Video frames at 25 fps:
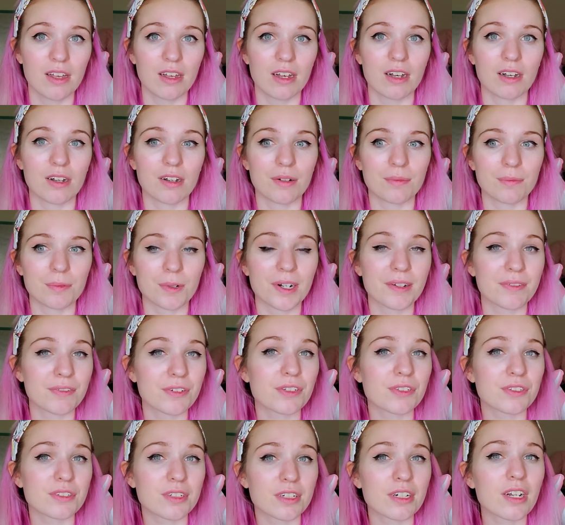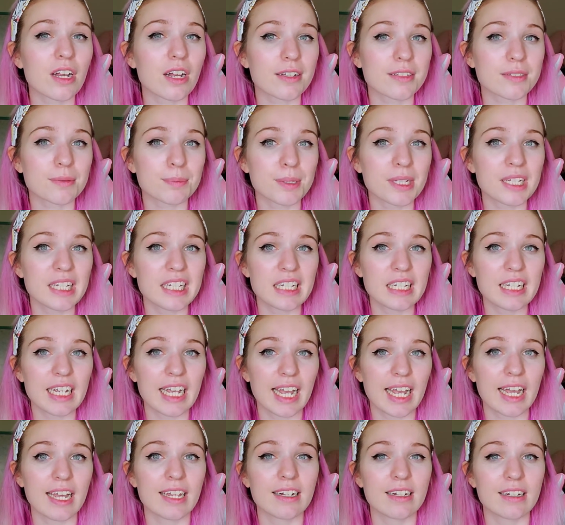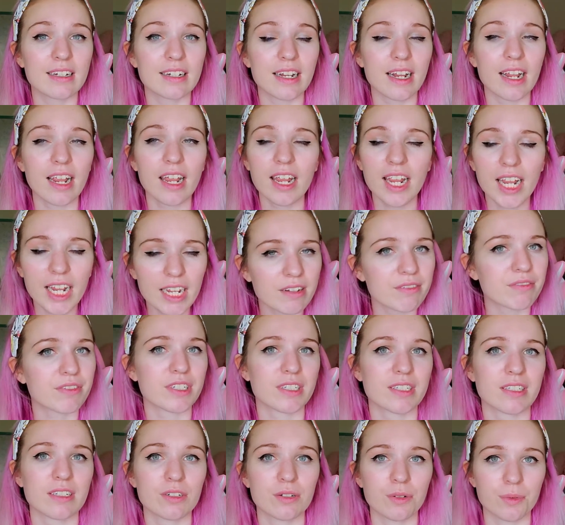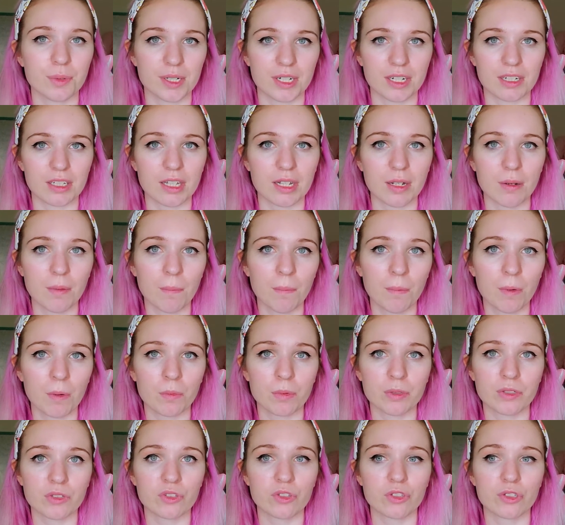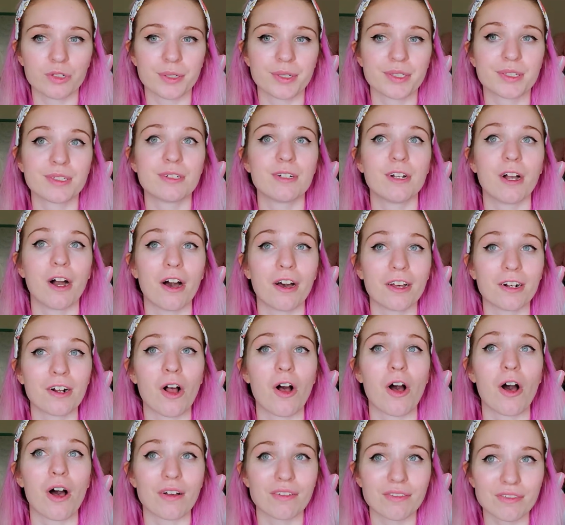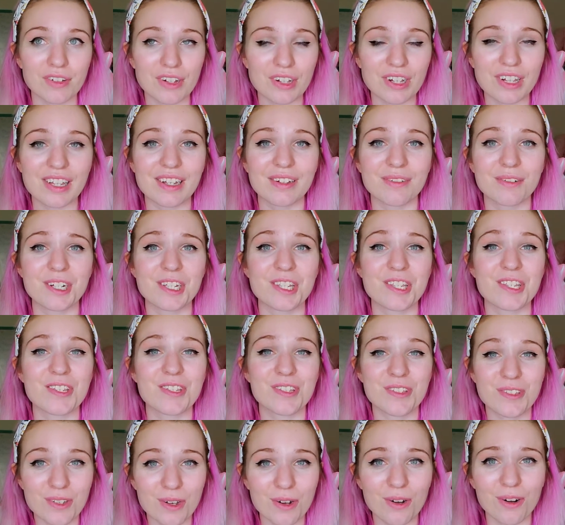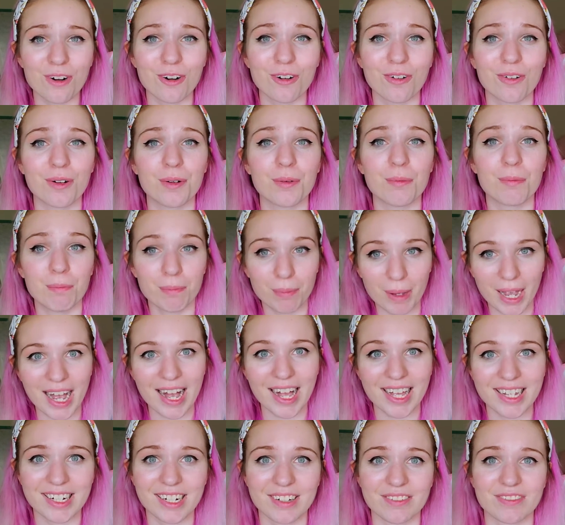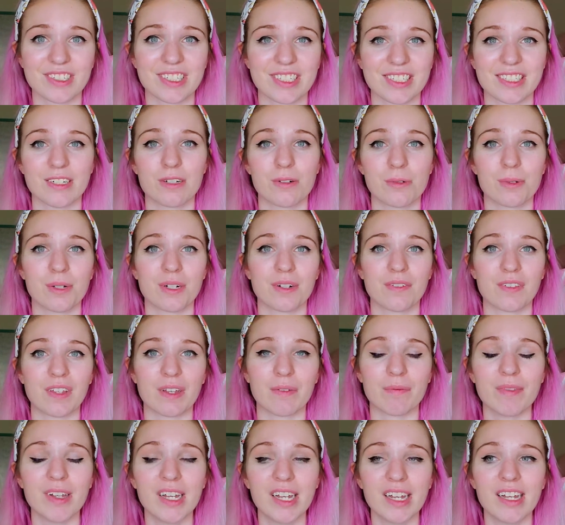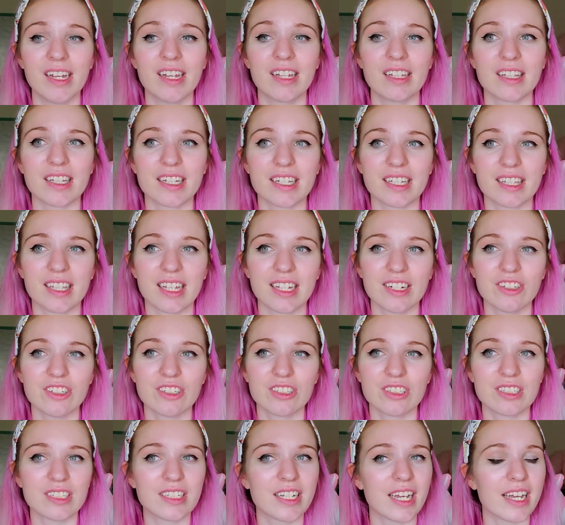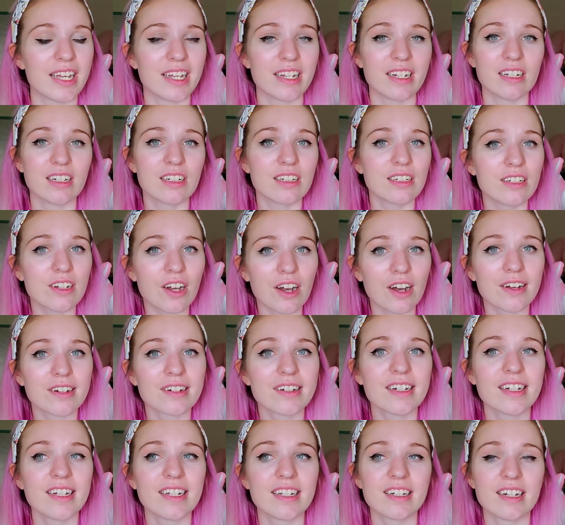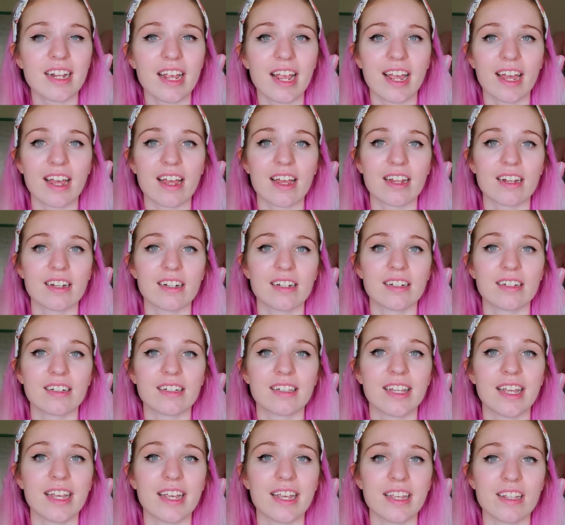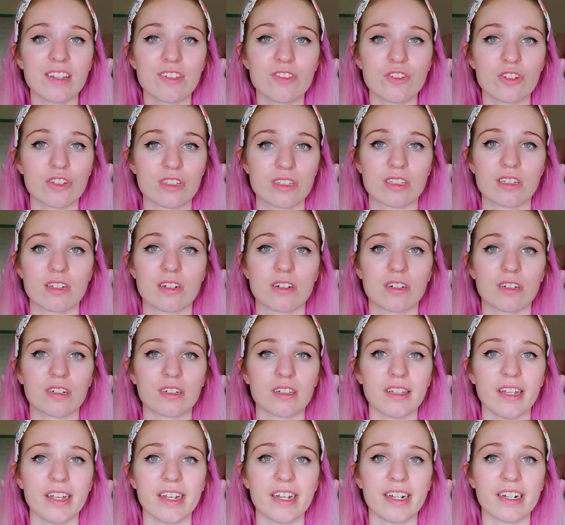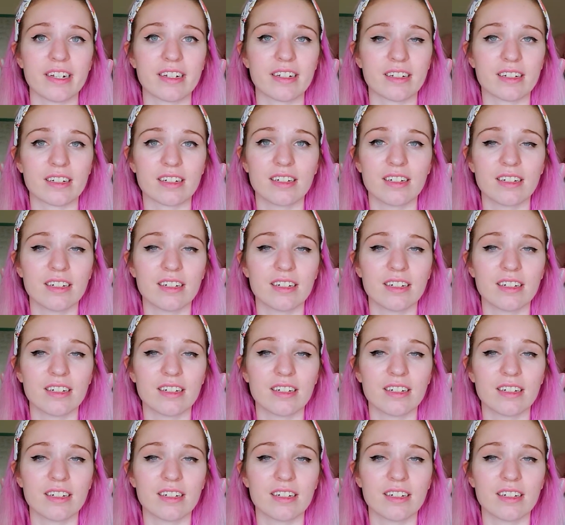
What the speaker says: when I first started cosplaying, and every single one of them was just god awful. It was so bad, every single one of them. Like, they just get knotted and they just are like